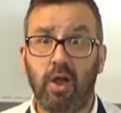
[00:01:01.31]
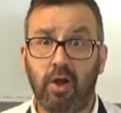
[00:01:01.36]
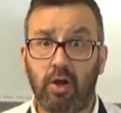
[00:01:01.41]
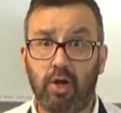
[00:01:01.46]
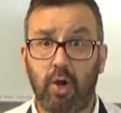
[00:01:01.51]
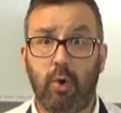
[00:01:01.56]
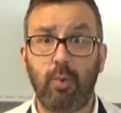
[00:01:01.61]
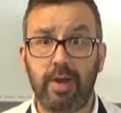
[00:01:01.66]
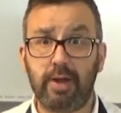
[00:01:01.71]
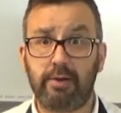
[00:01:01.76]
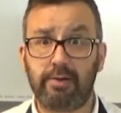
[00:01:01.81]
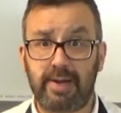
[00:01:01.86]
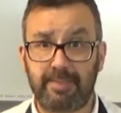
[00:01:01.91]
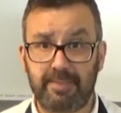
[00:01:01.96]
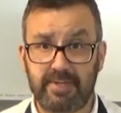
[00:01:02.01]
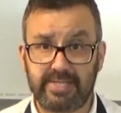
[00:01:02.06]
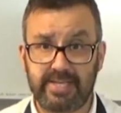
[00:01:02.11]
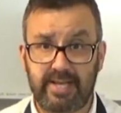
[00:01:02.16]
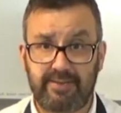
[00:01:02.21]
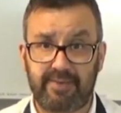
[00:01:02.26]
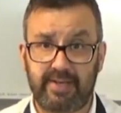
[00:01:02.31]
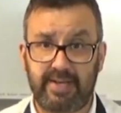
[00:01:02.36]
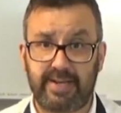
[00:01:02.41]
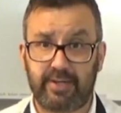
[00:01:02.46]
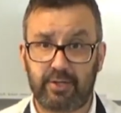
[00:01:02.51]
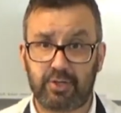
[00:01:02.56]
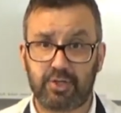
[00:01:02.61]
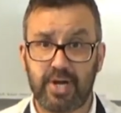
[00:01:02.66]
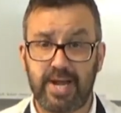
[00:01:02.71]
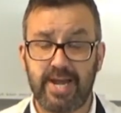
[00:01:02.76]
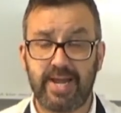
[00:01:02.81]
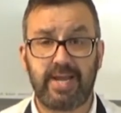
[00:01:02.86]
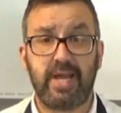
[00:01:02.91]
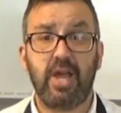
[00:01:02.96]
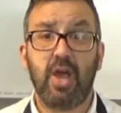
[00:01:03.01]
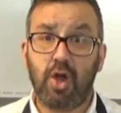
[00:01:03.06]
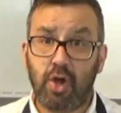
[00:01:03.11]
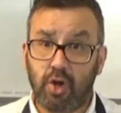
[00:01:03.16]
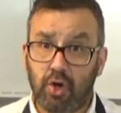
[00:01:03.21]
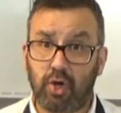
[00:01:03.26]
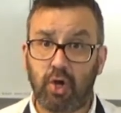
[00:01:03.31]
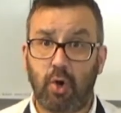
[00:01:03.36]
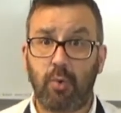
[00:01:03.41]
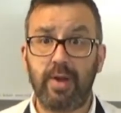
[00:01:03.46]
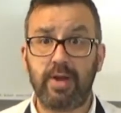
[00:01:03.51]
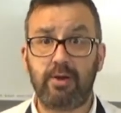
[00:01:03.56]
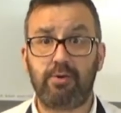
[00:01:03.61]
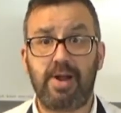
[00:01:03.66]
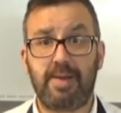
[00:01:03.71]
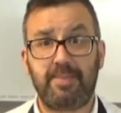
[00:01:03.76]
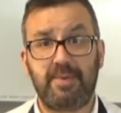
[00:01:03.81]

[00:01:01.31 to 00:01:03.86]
Go and grab yourself a little drink, go and grab